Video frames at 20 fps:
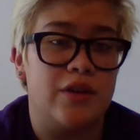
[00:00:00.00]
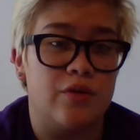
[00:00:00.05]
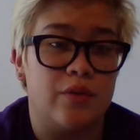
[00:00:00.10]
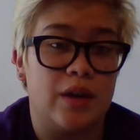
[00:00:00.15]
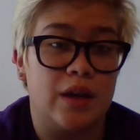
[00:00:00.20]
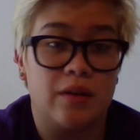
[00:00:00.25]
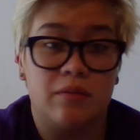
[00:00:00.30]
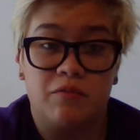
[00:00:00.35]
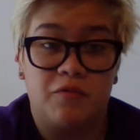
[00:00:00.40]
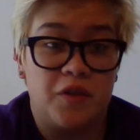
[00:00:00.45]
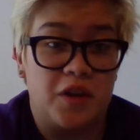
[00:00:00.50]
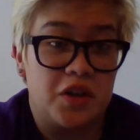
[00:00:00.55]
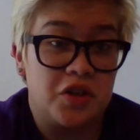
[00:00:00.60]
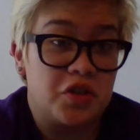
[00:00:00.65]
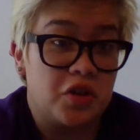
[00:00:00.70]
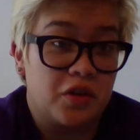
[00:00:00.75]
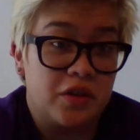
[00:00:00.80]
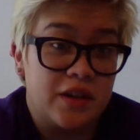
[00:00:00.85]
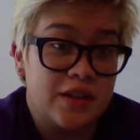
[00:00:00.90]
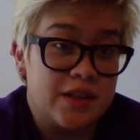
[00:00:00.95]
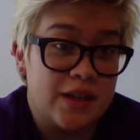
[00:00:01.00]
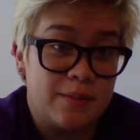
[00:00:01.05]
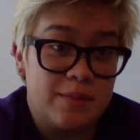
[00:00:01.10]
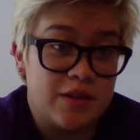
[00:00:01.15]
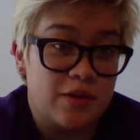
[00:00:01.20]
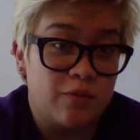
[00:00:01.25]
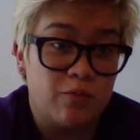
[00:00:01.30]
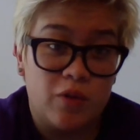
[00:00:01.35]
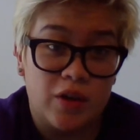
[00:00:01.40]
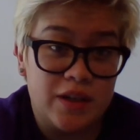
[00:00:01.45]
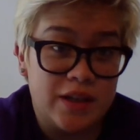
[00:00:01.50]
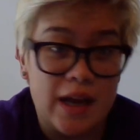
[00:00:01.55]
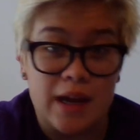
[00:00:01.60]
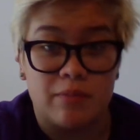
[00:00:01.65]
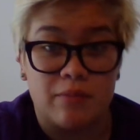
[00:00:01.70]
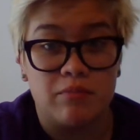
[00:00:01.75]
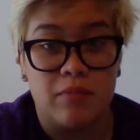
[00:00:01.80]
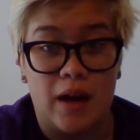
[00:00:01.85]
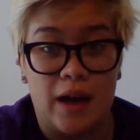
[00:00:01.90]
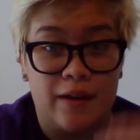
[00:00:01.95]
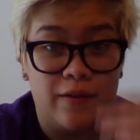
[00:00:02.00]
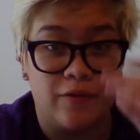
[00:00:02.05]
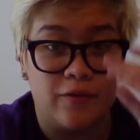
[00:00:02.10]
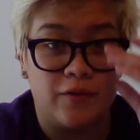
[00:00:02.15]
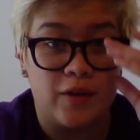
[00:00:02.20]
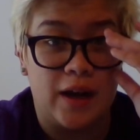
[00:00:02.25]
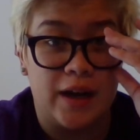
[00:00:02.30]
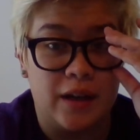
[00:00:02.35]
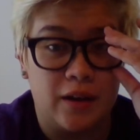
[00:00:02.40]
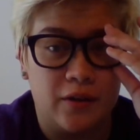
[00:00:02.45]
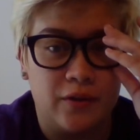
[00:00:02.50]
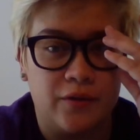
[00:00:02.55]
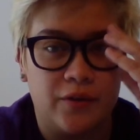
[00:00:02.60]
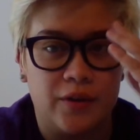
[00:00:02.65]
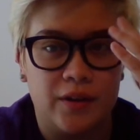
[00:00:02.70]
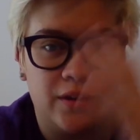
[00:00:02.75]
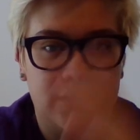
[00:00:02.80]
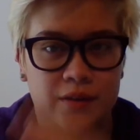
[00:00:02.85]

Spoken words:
you can finish all the assignments in one day. I've kind of